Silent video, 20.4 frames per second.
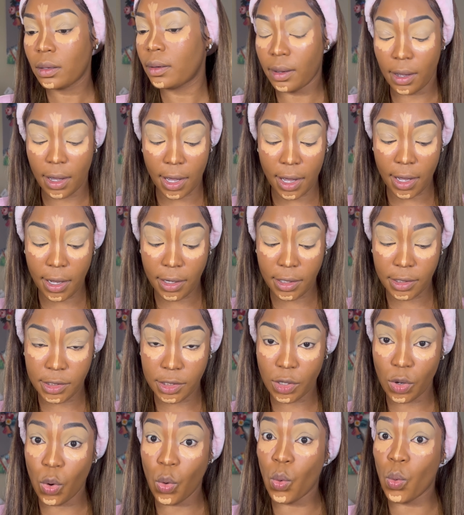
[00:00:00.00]
And
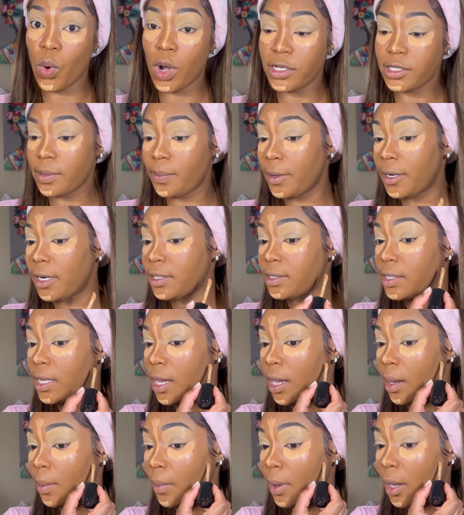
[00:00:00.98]
once upon a
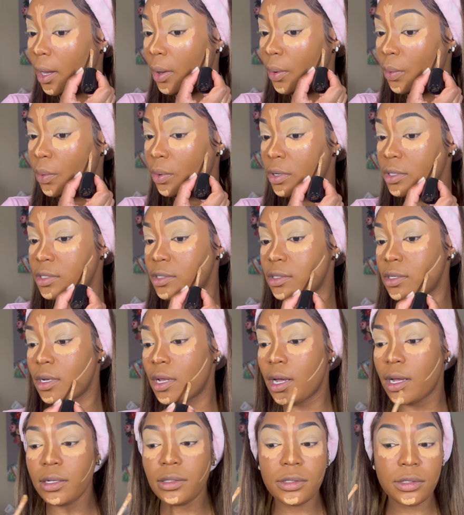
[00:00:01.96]
time, I was
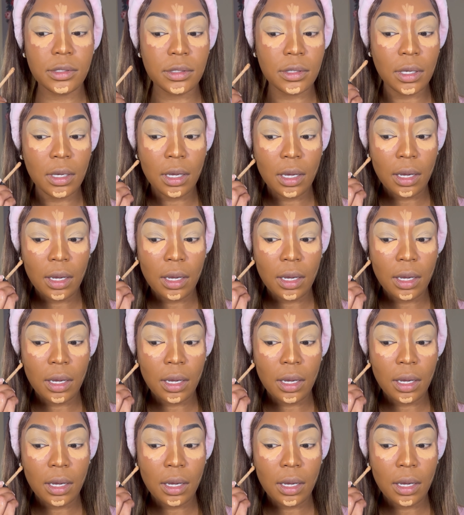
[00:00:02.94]
not